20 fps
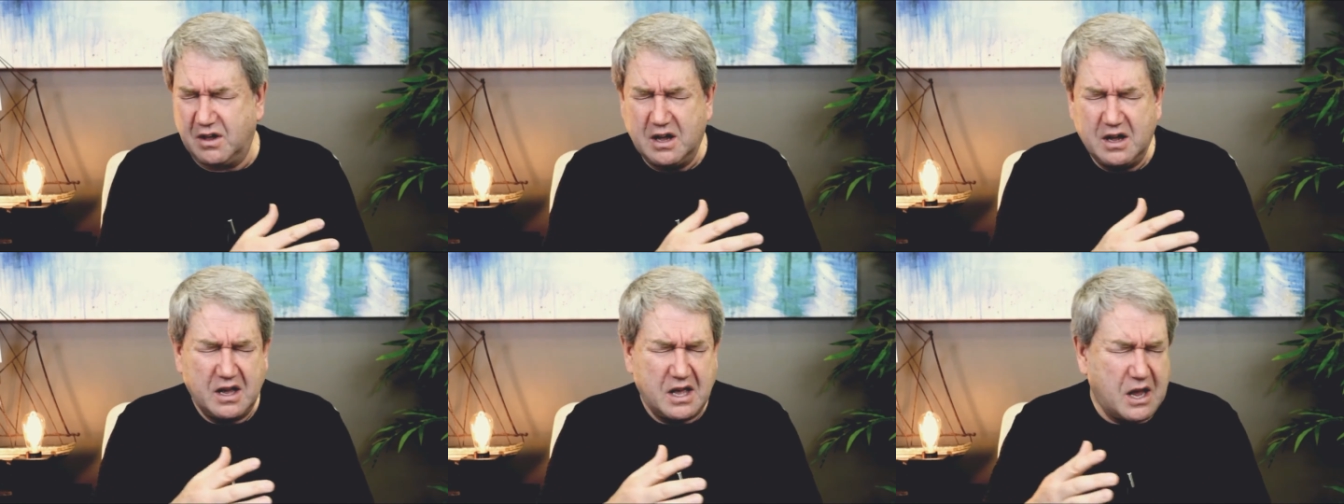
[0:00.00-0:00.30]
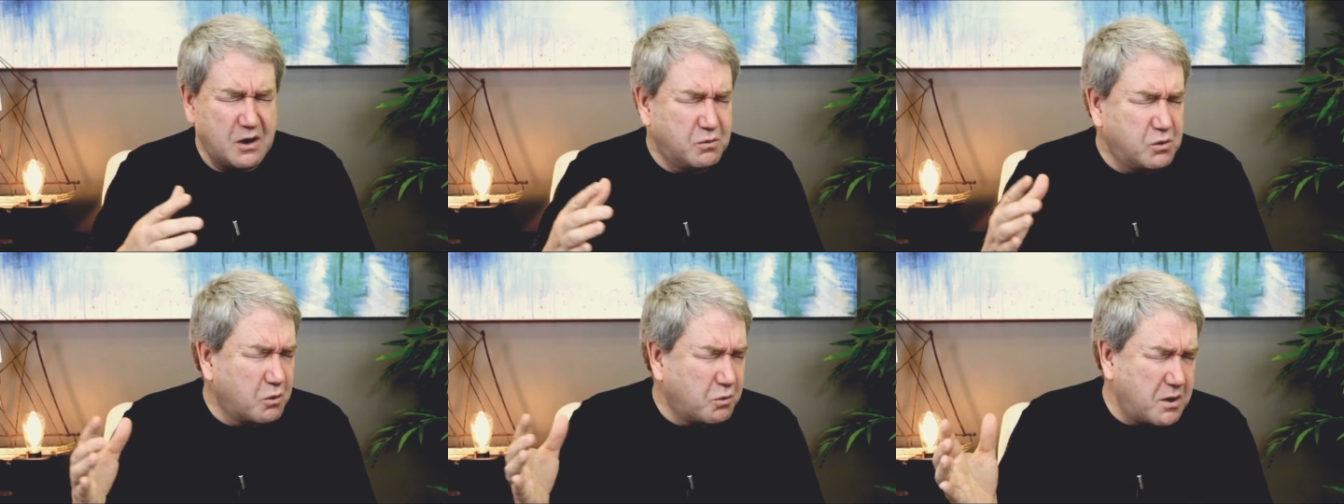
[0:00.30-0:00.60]
He
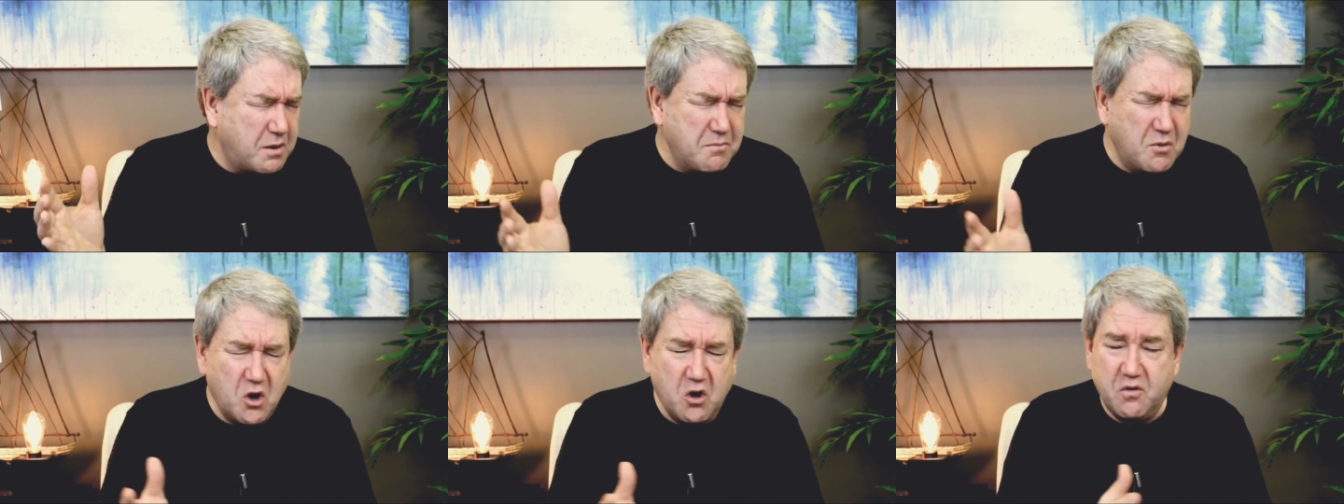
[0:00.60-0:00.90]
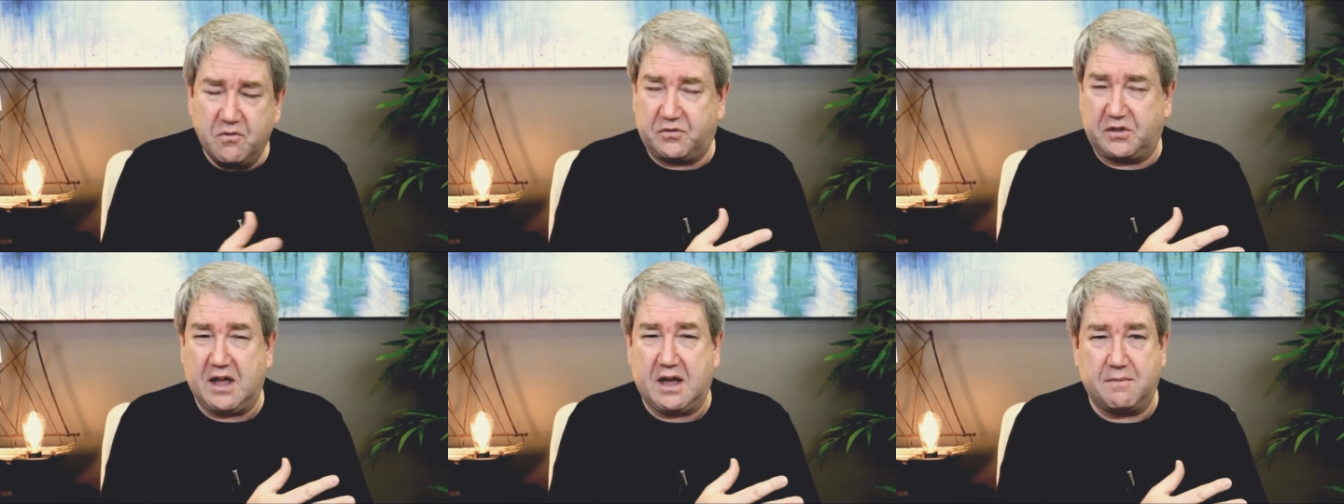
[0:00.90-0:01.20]
will
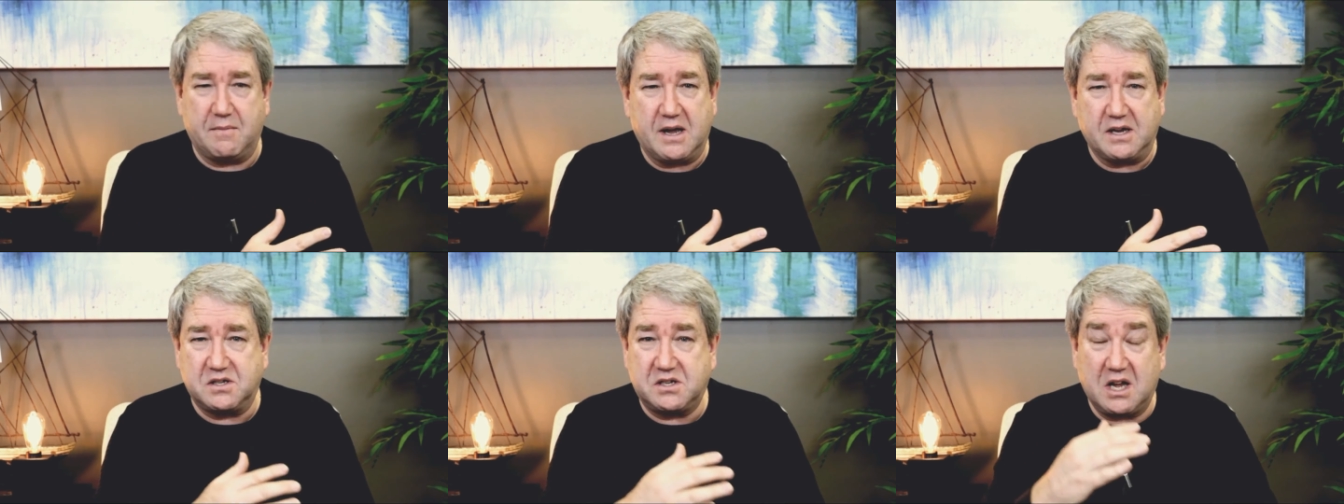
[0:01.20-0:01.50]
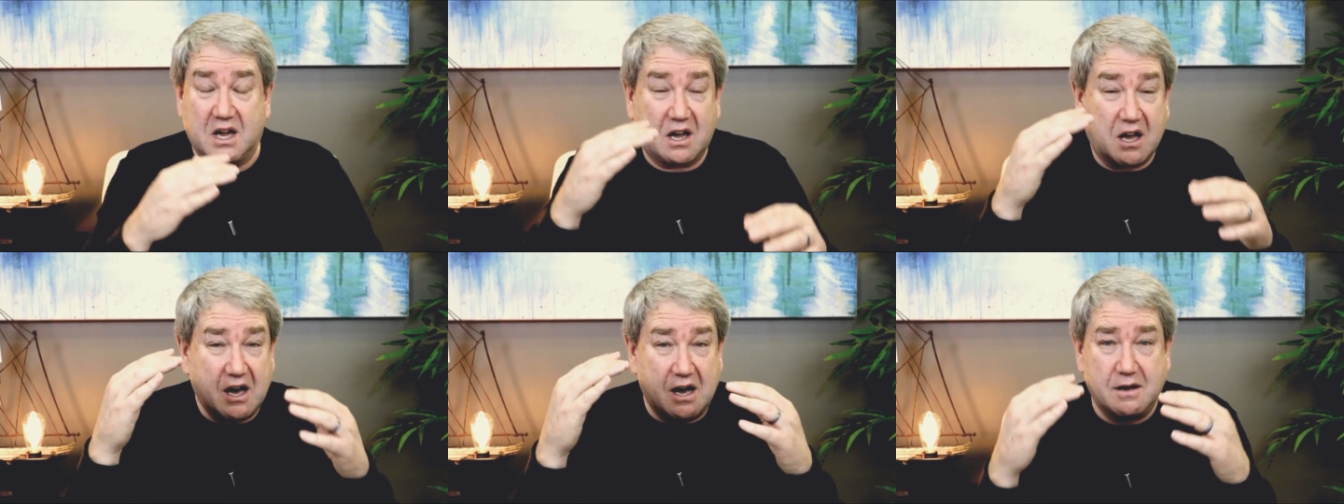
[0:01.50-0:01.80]
remove them as he
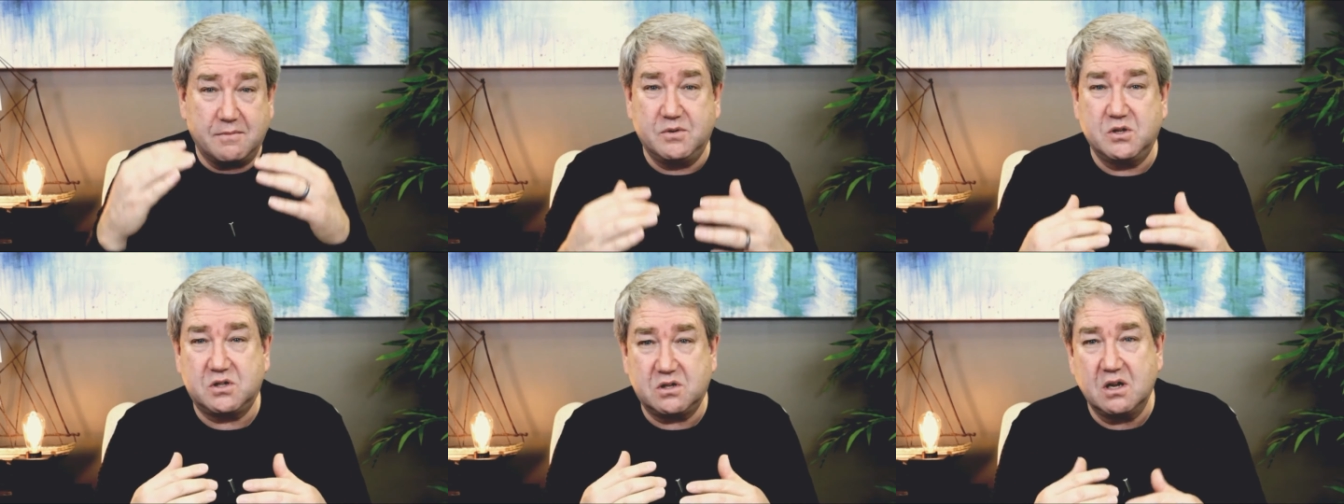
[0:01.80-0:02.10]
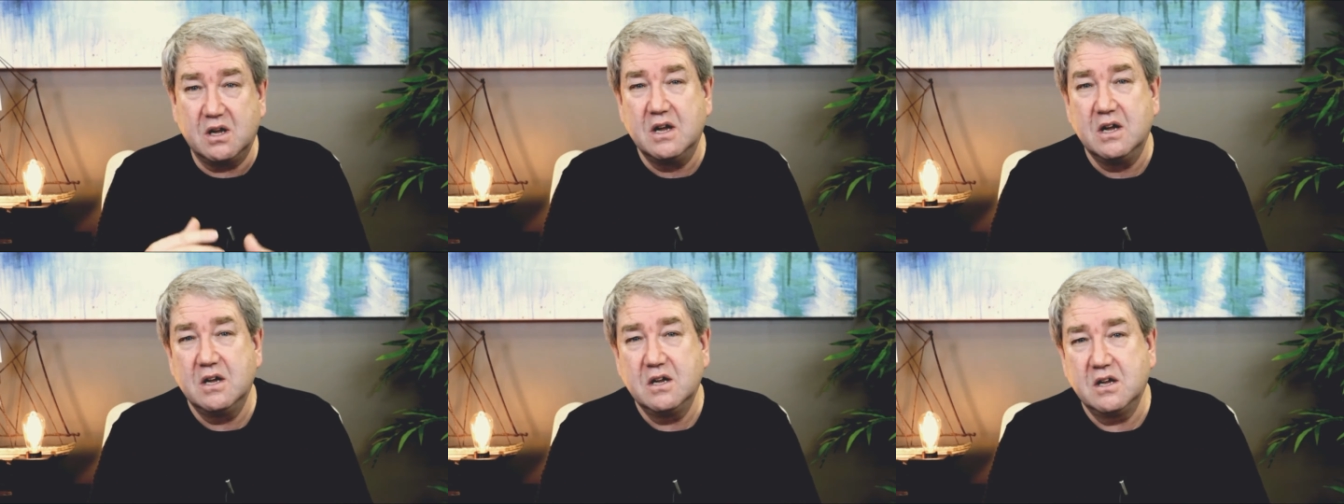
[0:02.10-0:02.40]
comes
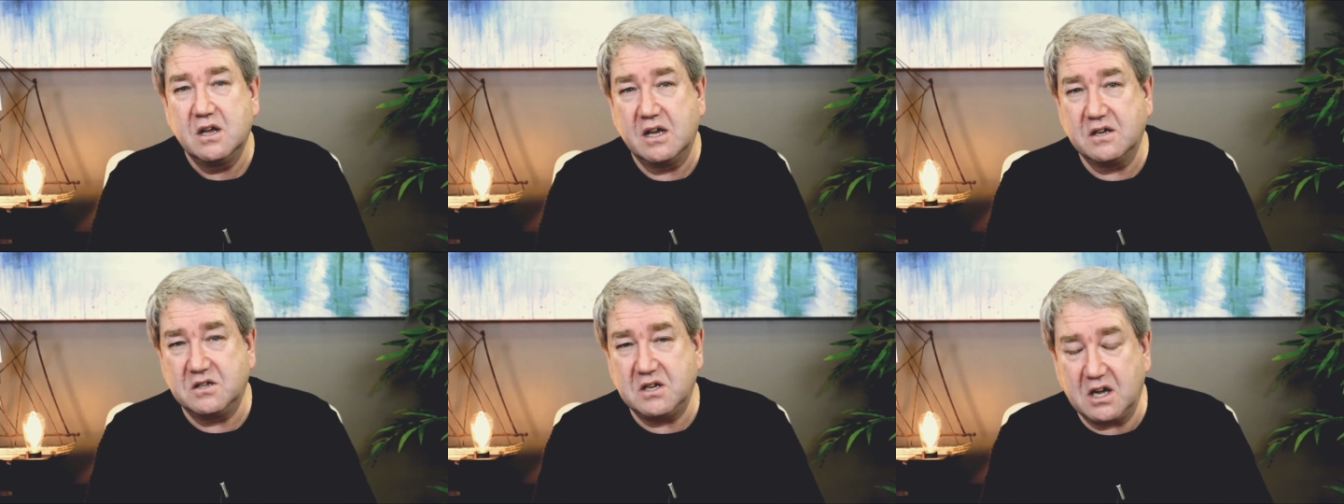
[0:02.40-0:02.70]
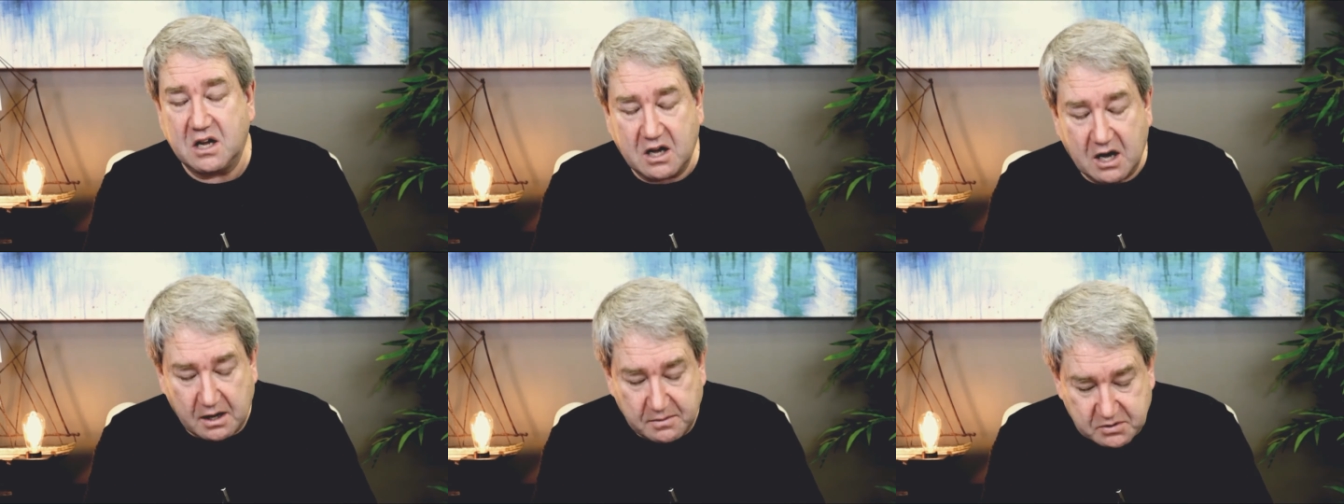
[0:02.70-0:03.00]
as he
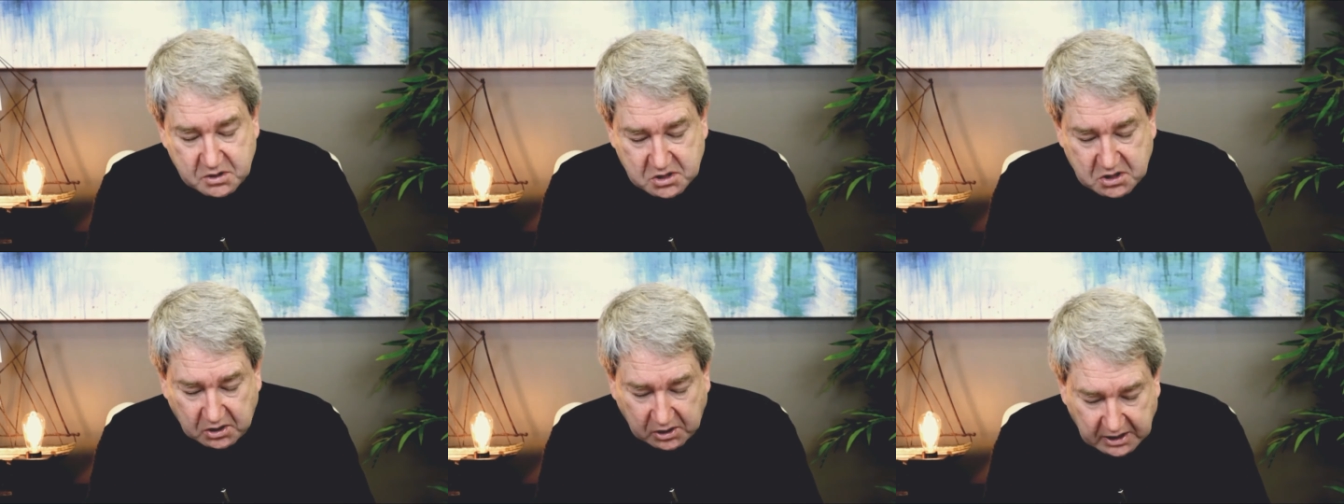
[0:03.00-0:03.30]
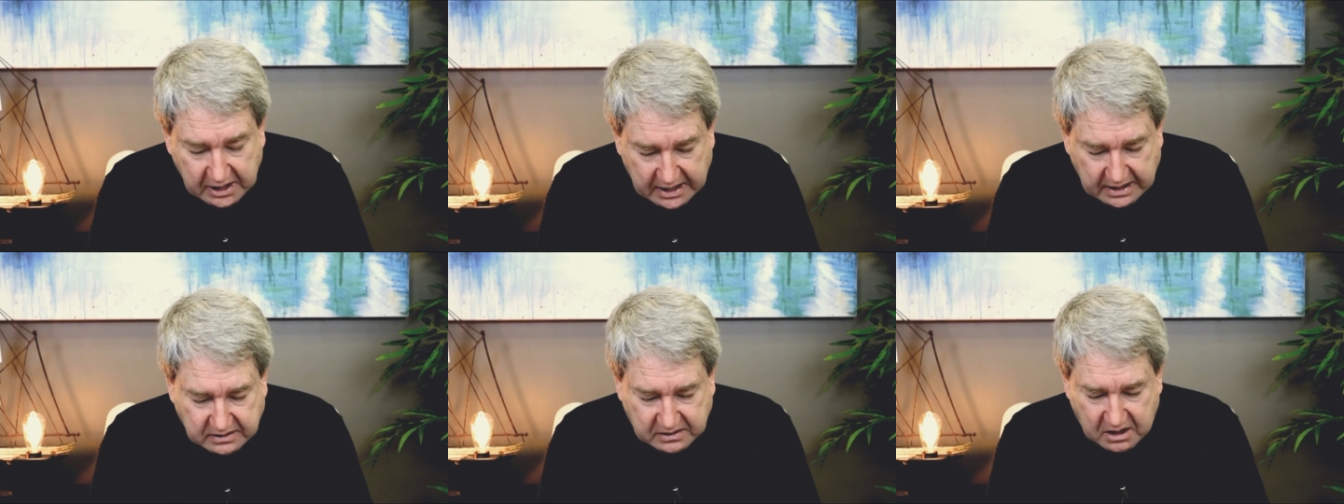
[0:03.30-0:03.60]
comes to
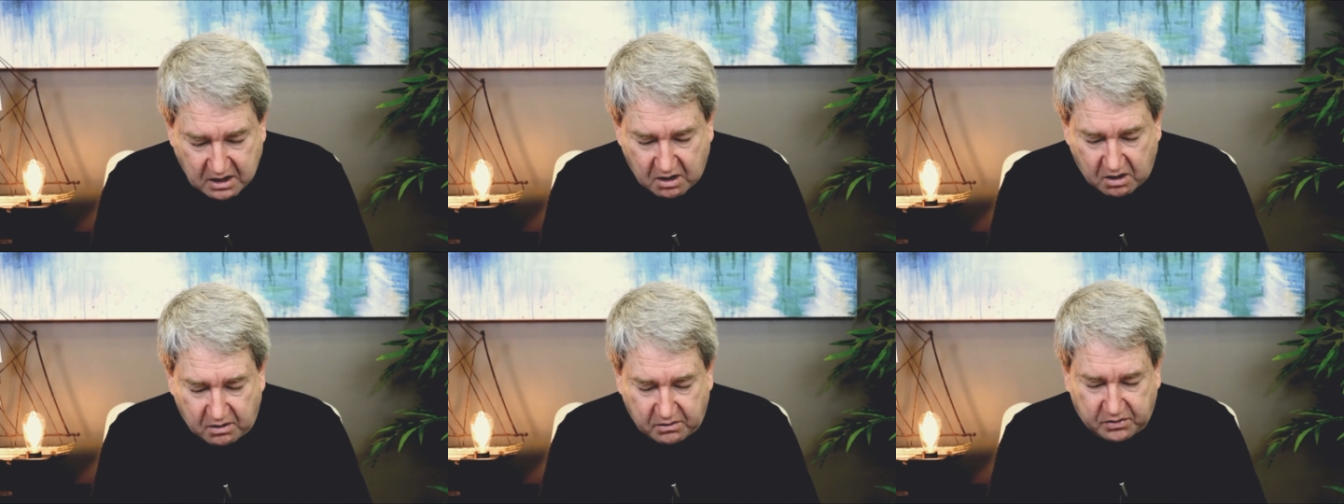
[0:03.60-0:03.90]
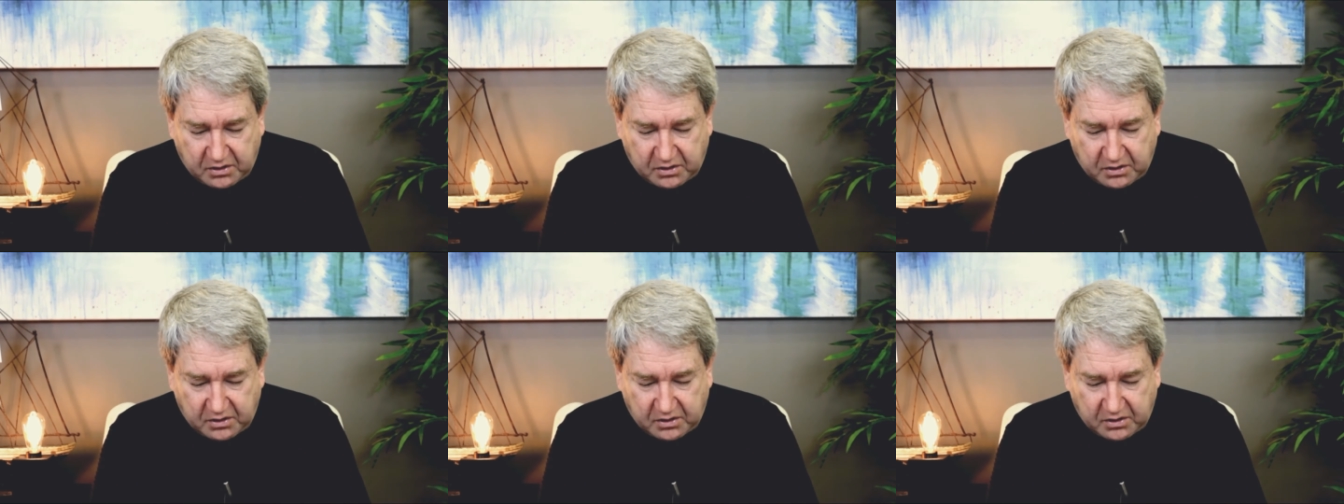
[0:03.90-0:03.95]
lead the earth.